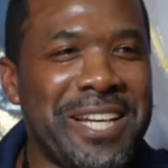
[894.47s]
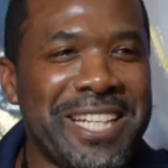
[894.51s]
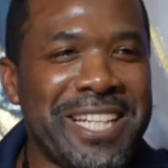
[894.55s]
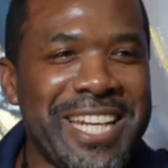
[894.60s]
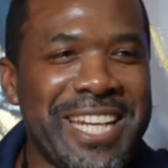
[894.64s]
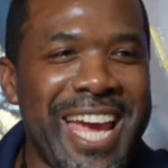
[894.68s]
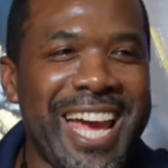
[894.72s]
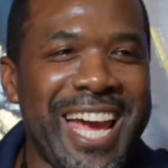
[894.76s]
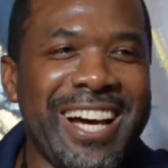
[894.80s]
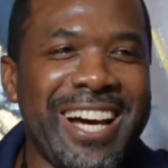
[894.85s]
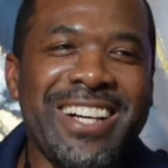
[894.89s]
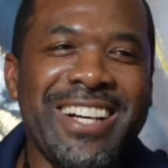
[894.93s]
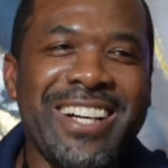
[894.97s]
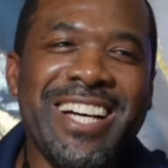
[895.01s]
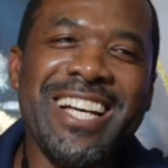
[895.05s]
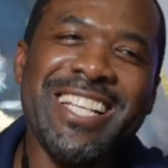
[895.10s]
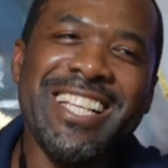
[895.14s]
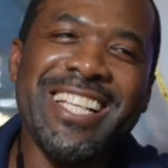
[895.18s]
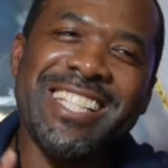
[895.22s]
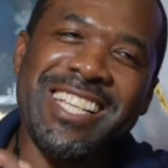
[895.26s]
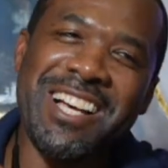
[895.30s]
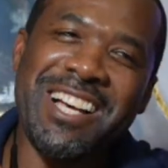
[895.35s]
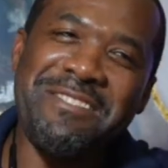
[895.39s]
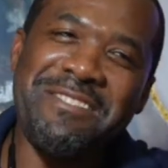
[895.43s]
now?
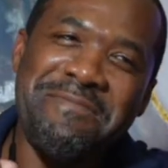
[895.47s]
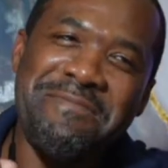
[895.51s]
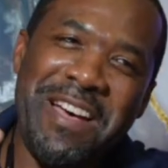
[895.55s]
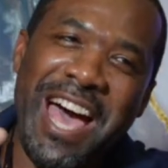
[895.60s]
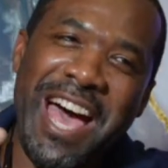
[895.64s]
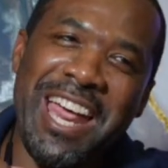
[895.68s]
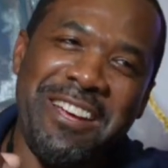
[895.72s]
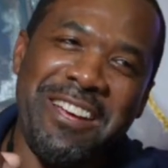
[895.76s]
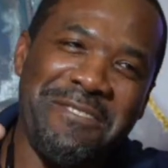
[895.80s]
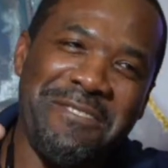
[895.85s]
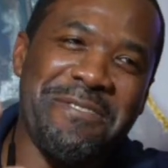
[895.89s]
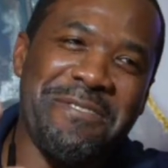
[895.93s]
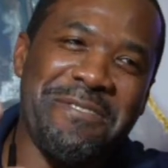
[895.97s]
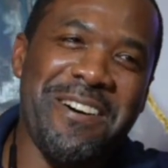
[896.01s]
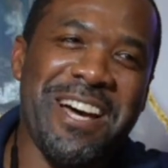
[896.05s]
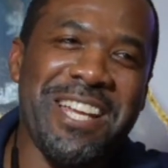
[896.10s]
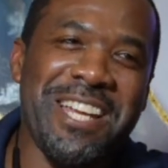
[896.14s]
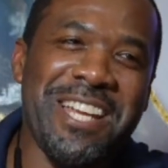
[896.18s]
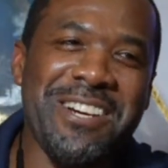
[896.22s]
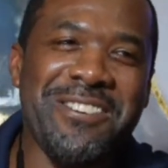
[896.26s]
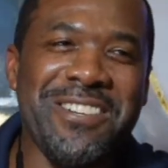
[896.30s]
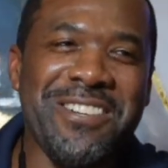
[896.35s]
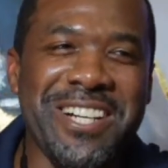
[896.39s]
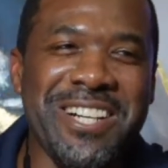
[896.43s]
Somebody funny
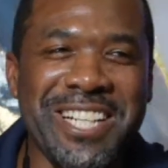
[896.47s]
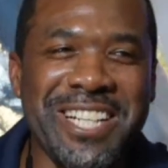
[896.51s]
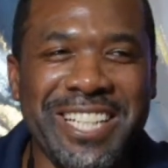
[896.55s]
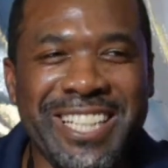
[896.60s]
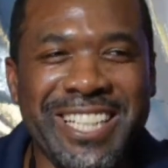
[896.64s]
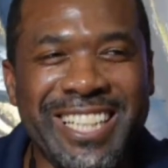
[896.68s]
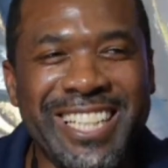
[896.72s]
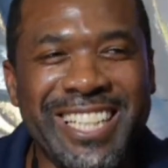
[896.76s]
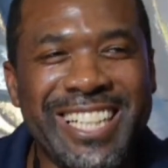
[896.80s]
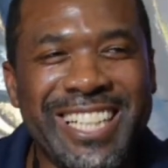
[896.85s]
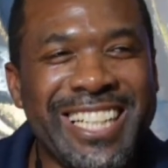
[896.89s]
with it.